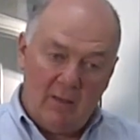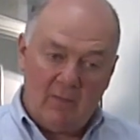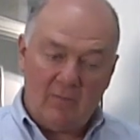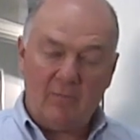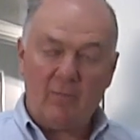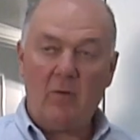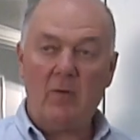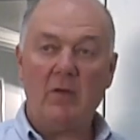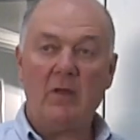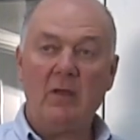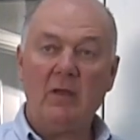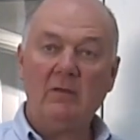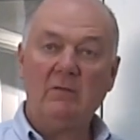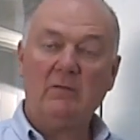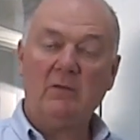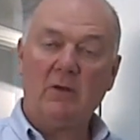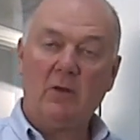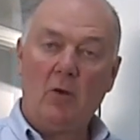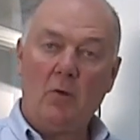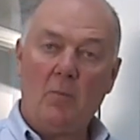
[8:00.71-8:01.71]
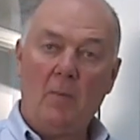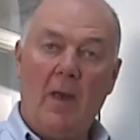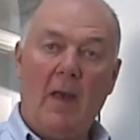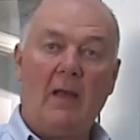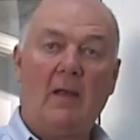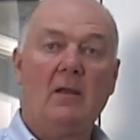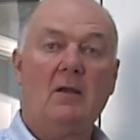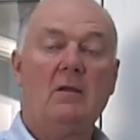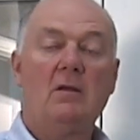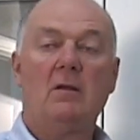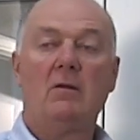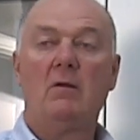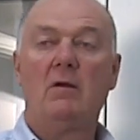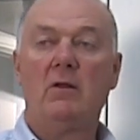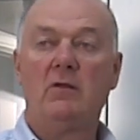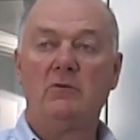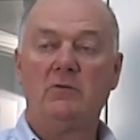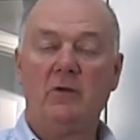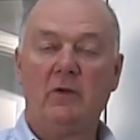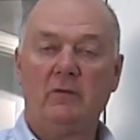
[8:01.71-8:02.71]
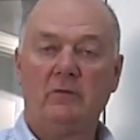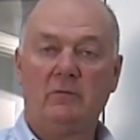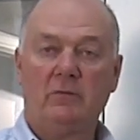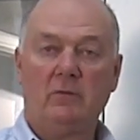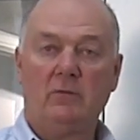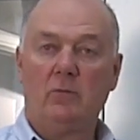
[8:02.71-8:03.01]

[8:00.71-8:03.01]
it's very easy to go back in there and adjust